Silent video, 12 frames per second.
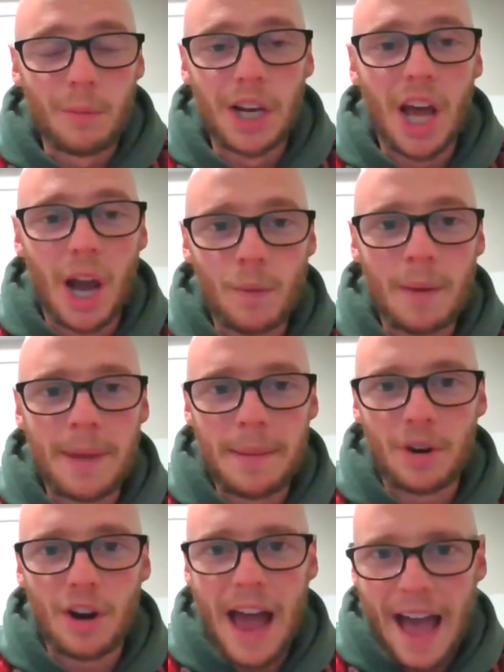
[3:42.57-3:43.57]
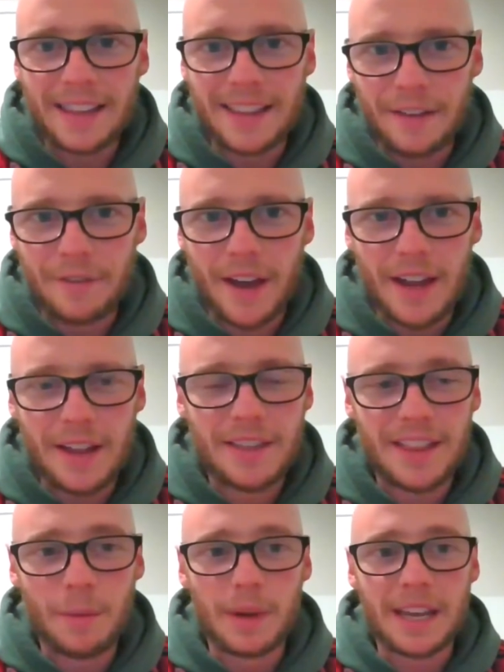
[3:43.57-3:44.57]
we learn where people are at in their faith,
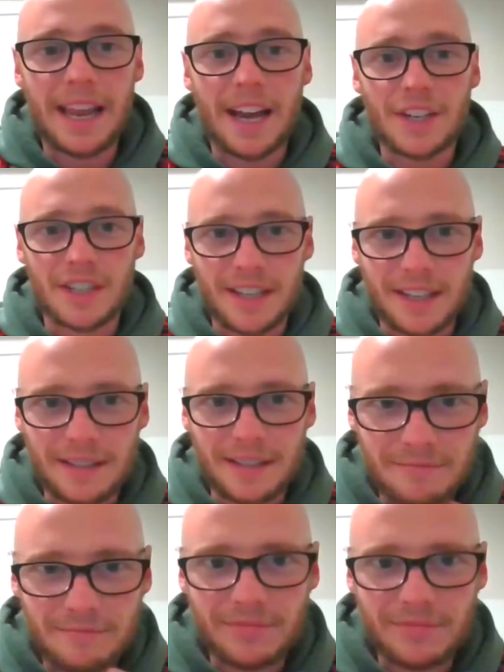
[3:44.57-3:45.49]
and then we can actually